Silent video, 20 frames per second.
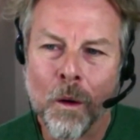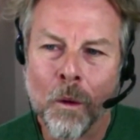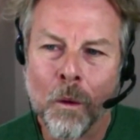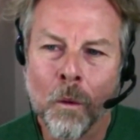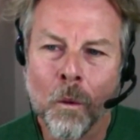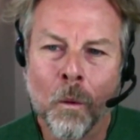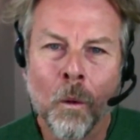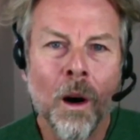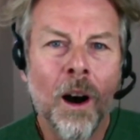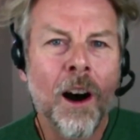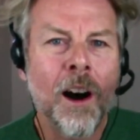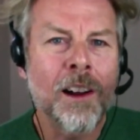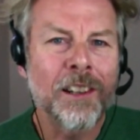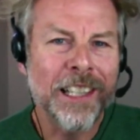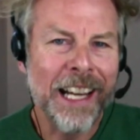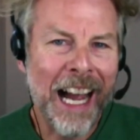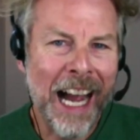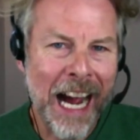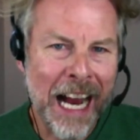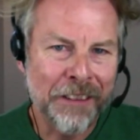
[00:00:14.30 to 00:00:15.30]

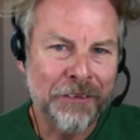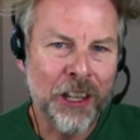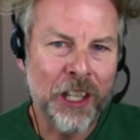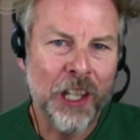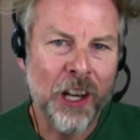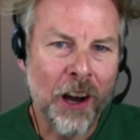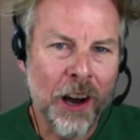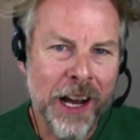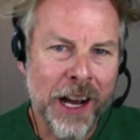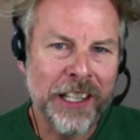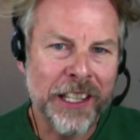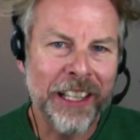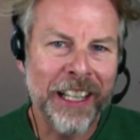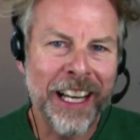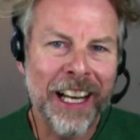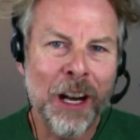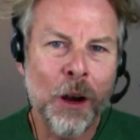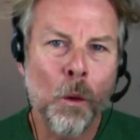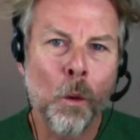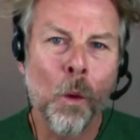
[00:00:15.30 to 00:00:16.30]
What
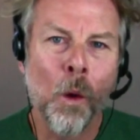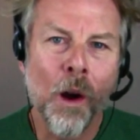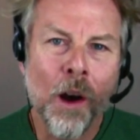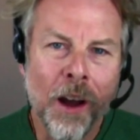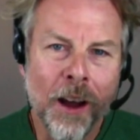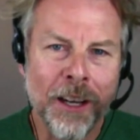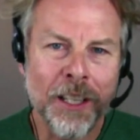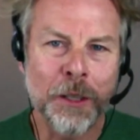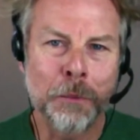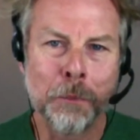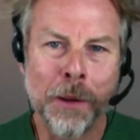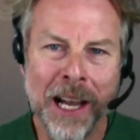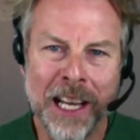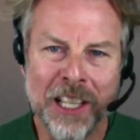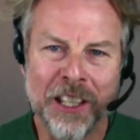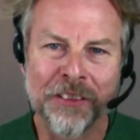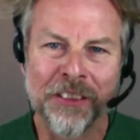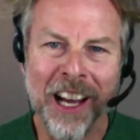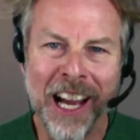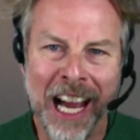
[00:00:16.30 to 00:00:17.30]
advertising works
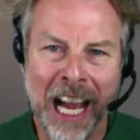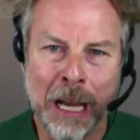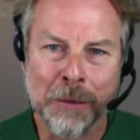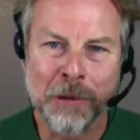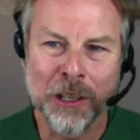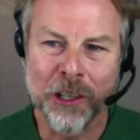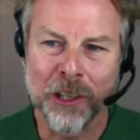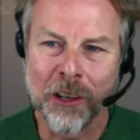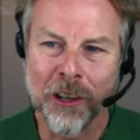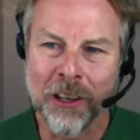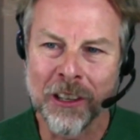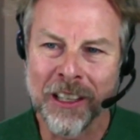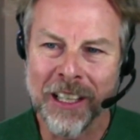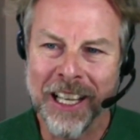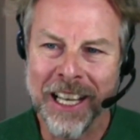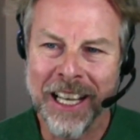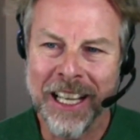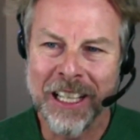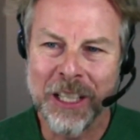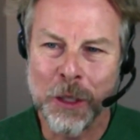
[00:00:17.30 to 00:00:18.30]
best for Amazon
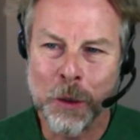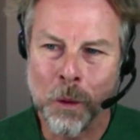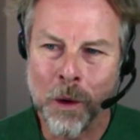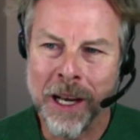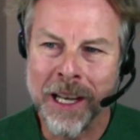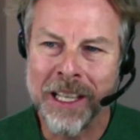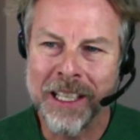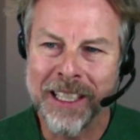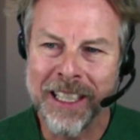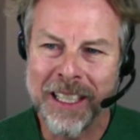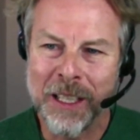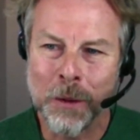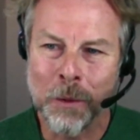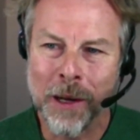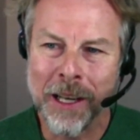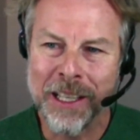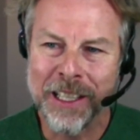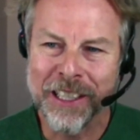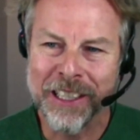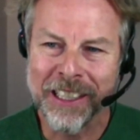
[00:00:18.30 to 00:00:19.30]
in
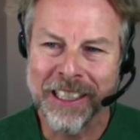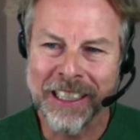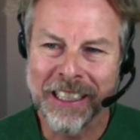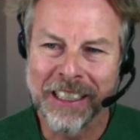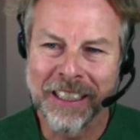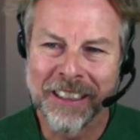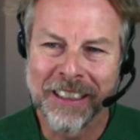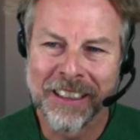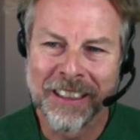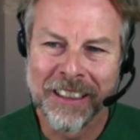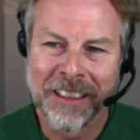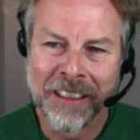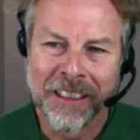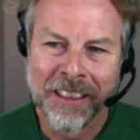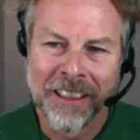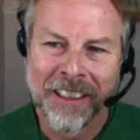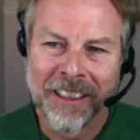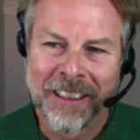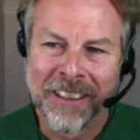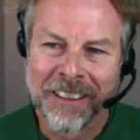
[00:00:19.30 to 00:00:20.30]
2020?
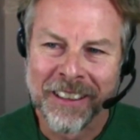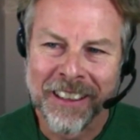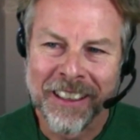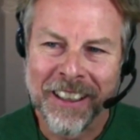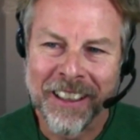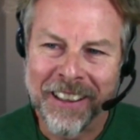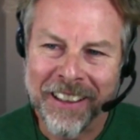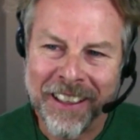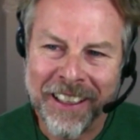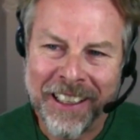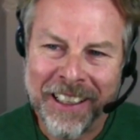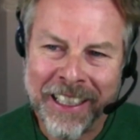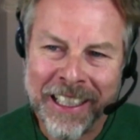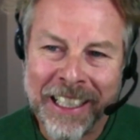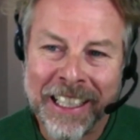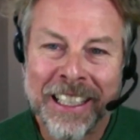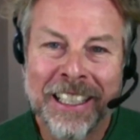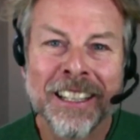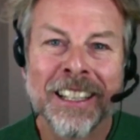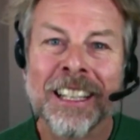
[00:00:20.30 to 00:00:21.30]

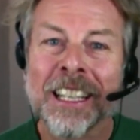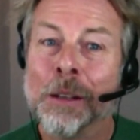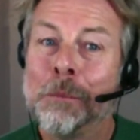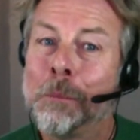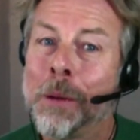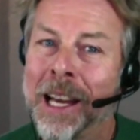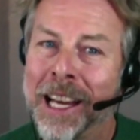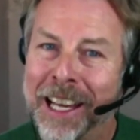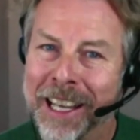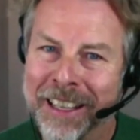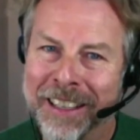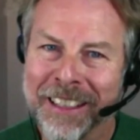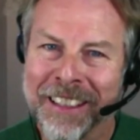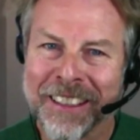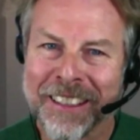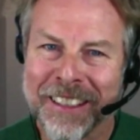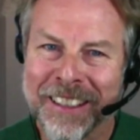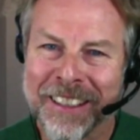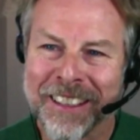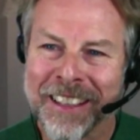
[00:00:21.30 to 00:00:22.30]
It
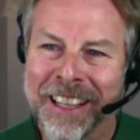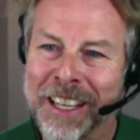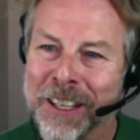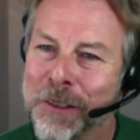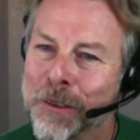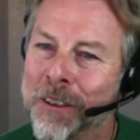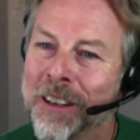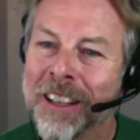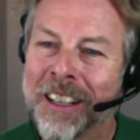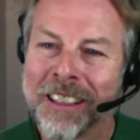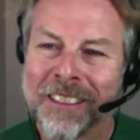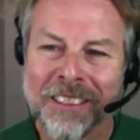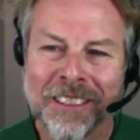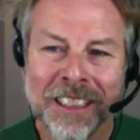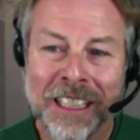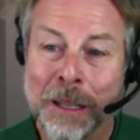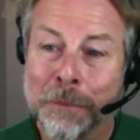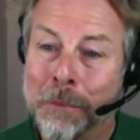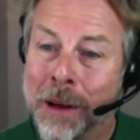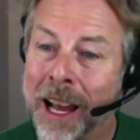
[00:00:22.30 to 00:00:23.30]
depends. That's right. It
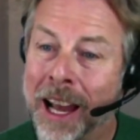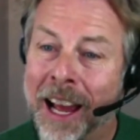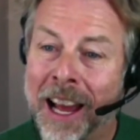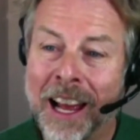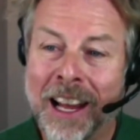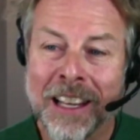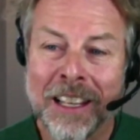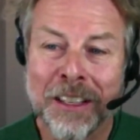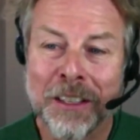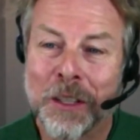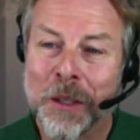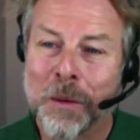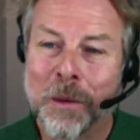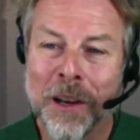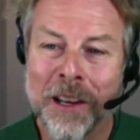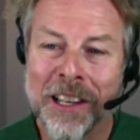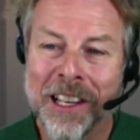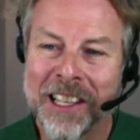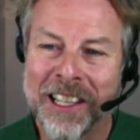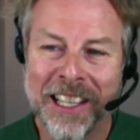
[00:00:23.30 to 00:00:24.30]
depends
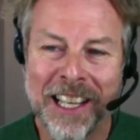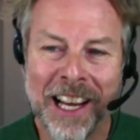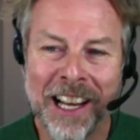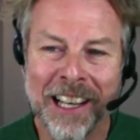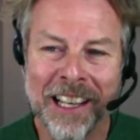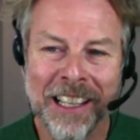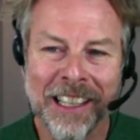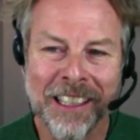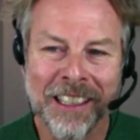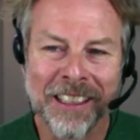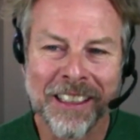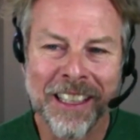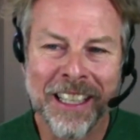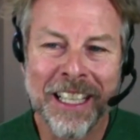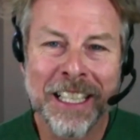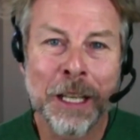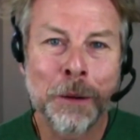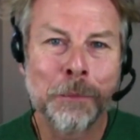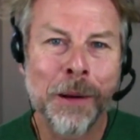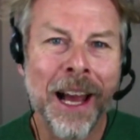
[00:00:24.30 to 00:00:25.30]
what you're selling.
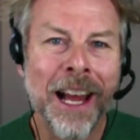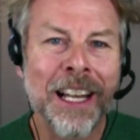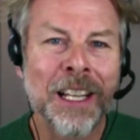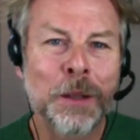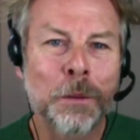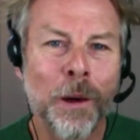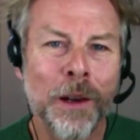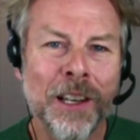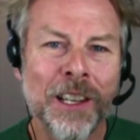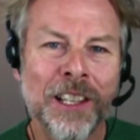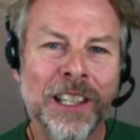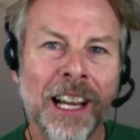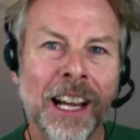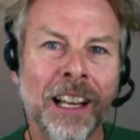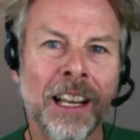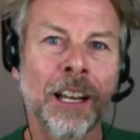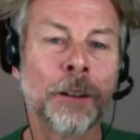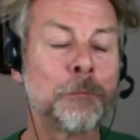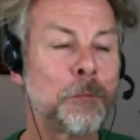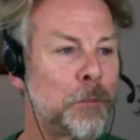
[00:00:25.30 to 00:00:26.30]
It depends what you're
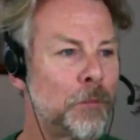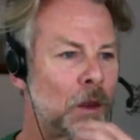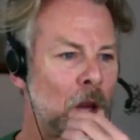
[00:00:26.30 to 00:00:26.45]
selling.